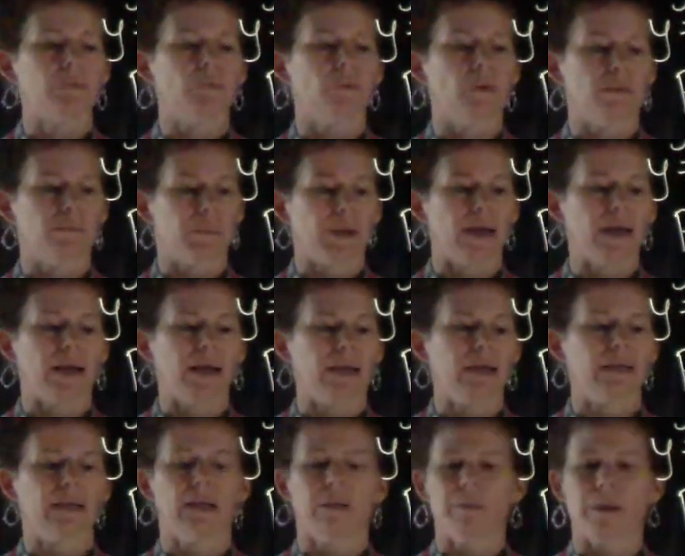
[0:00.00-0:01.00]
1 pi,
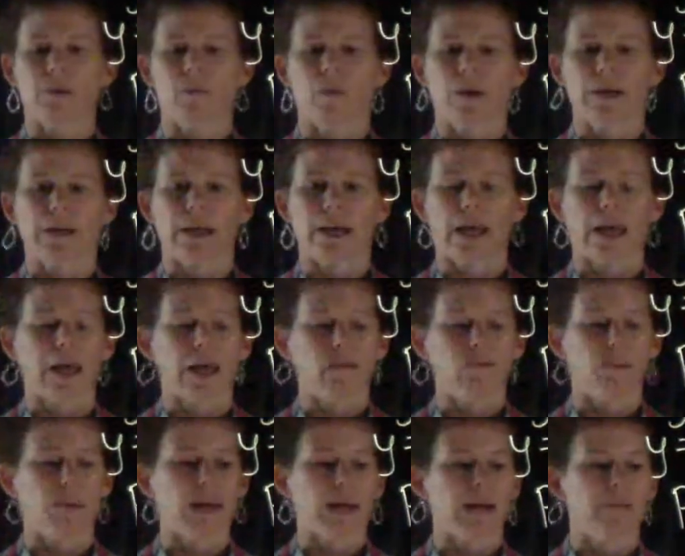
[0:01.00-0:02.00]
and I'm at
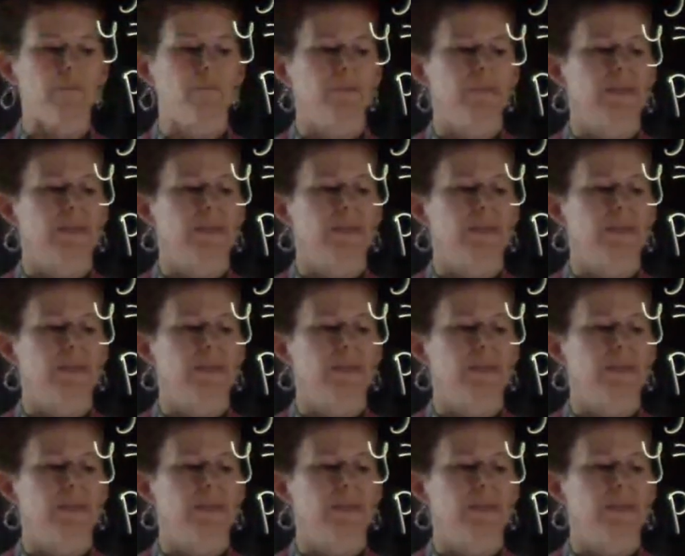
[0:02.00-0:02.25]
1.5 pi.